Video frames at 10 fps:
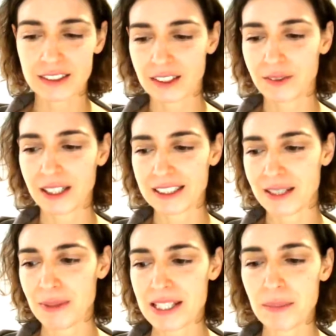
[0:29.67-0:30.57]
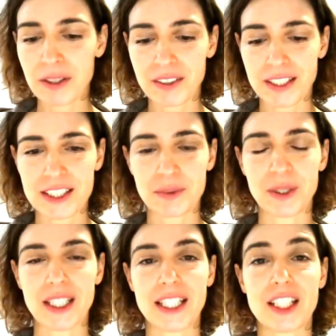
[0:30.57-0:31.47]
quite some experience
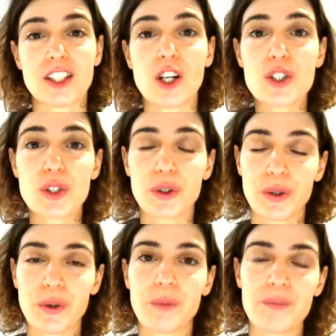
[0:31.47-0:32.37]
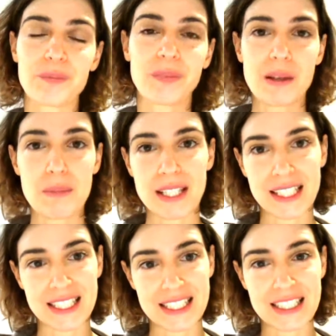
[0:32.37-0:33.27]
with it and also know many
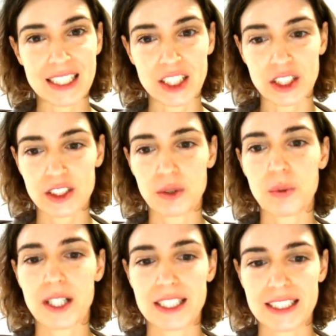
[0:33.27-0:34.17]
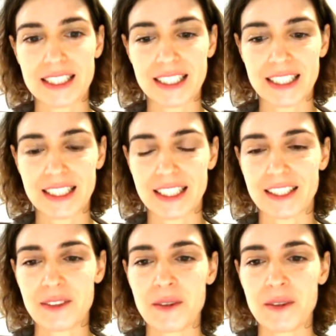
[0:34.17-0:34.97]
distillers who are distilling it.